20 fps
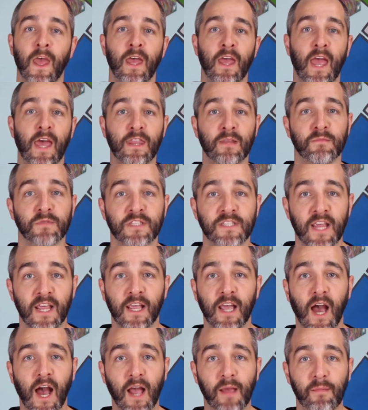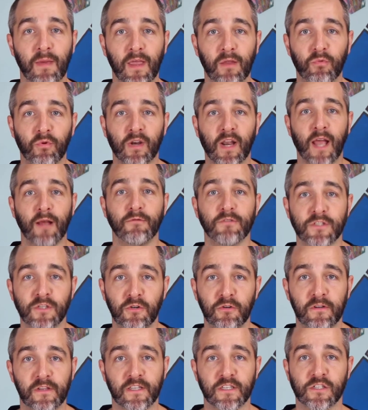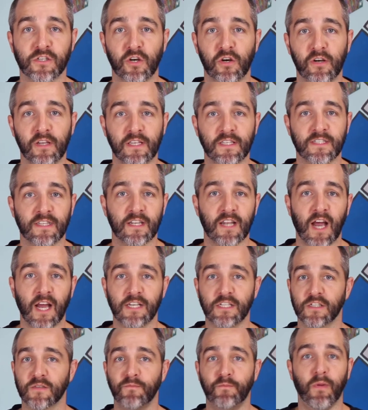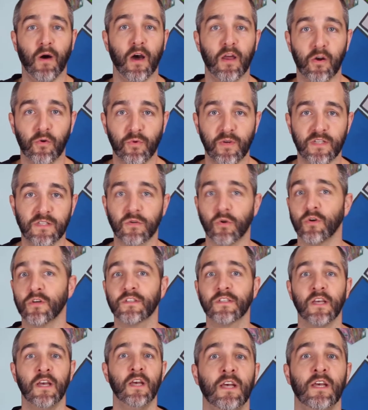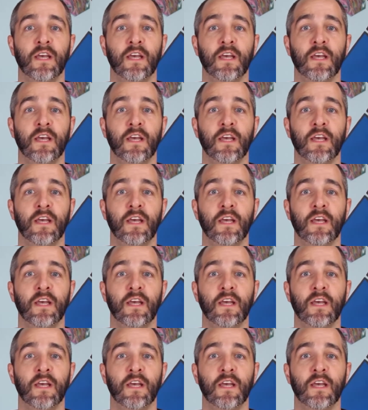And the mistake I made when I was new to this journey is that I just bought a resource